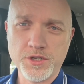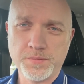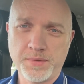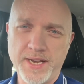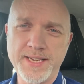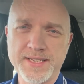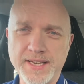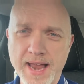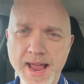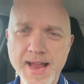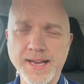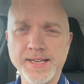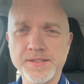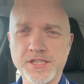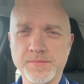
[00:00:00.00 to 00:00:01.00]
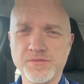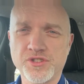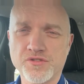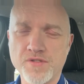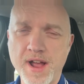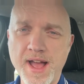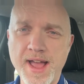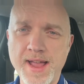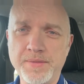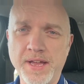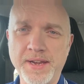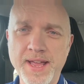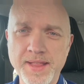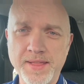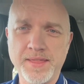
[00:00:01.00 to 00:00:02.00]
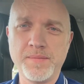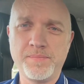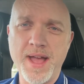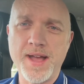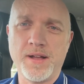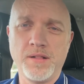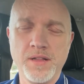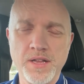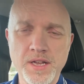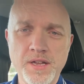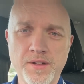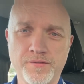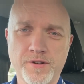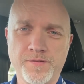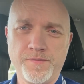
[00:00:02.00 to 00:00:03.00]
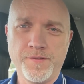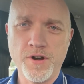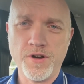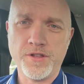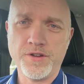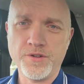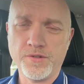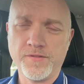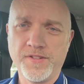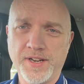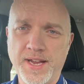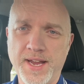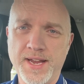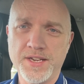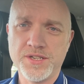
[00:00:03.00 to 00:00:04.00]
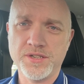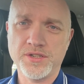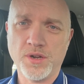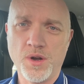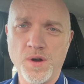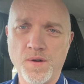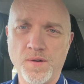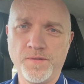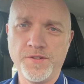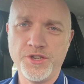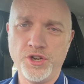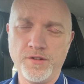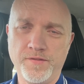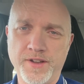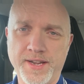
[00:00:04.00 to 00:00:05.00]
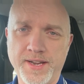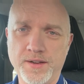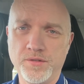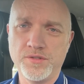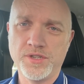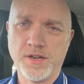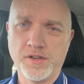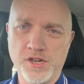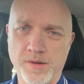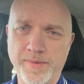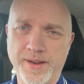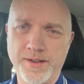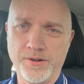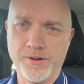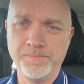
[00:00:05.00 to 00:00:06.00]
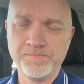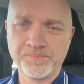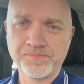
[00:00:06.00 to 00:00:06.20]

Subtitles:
please like and subscribe and hit the bell for further notifications of new videos coming on.